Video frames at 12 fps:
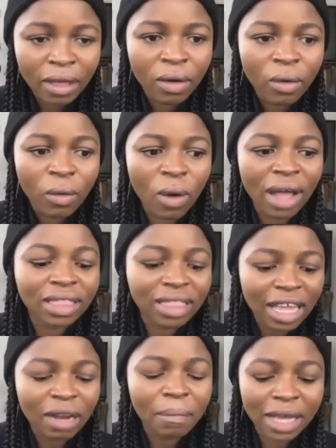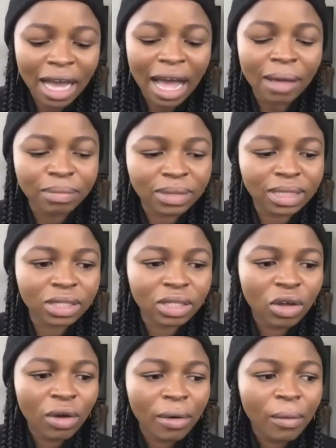What then becomes,
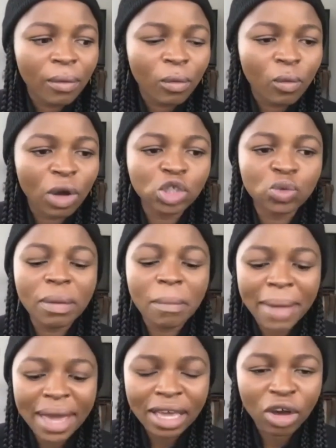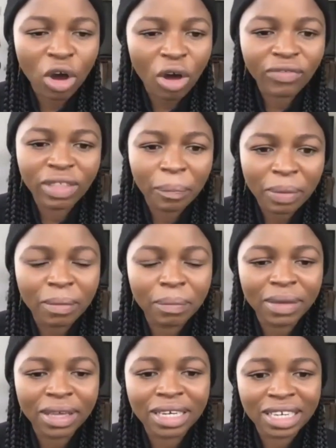what do we make of the
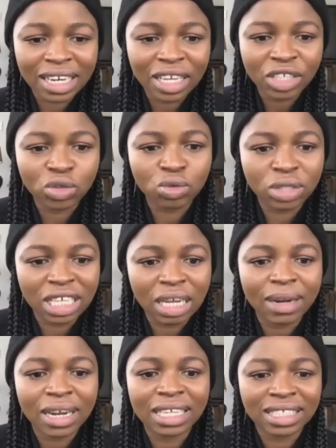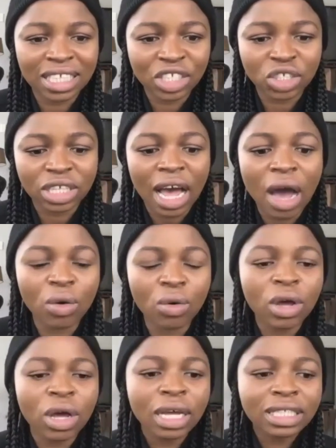pimp in relation to decriminalization?
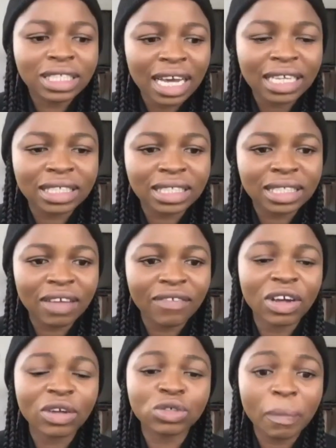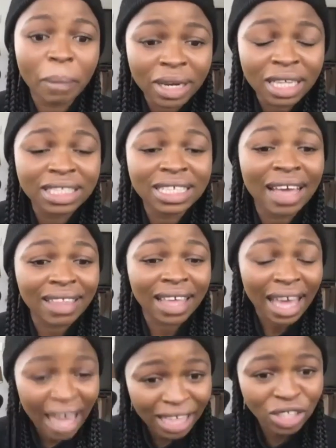How does the vulnerability at the
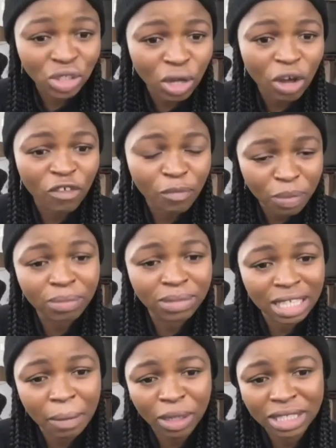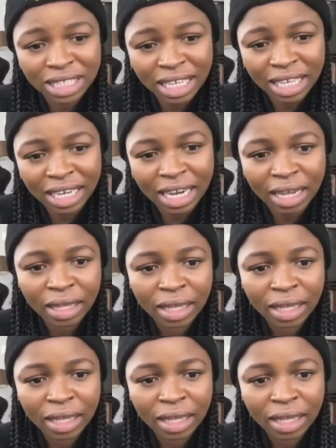hands of pimps in particular